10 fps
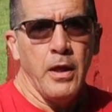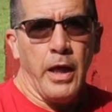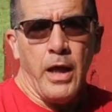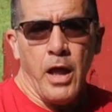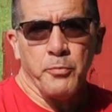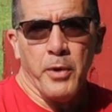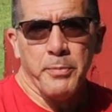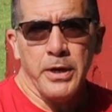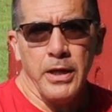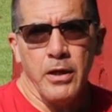Hey guys,
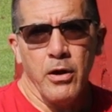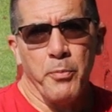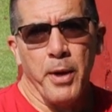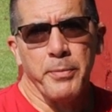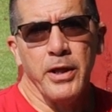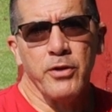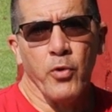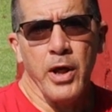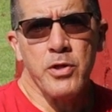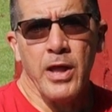Papa D here, Papa D's
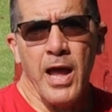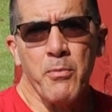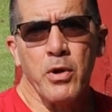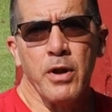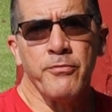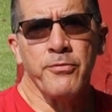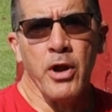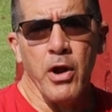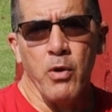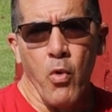Range Time on a
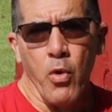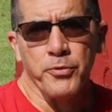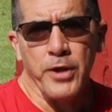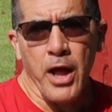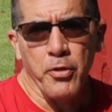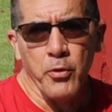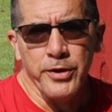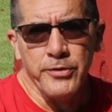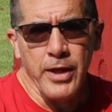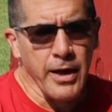very warm South
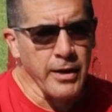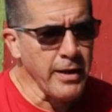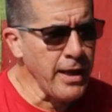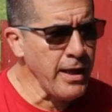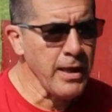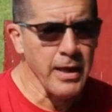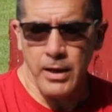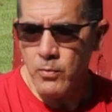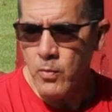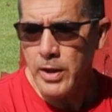Louisiana day.
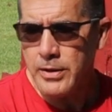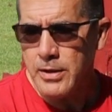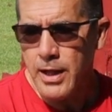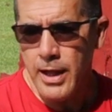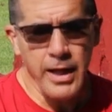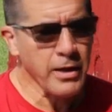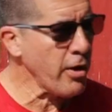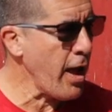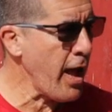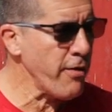And what in the heck
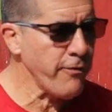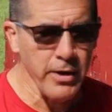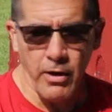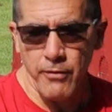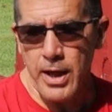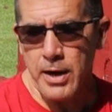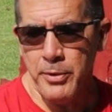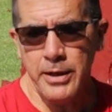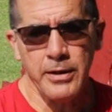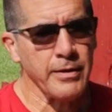do I have here? I've got a
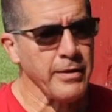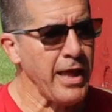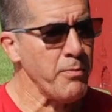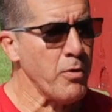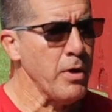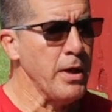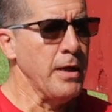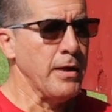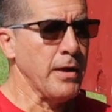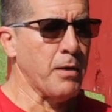picnic table,
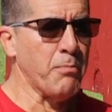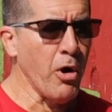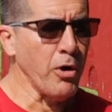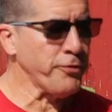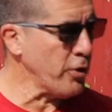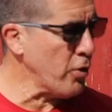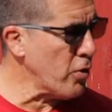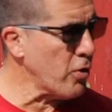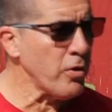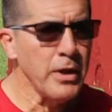got a bar
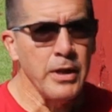stool,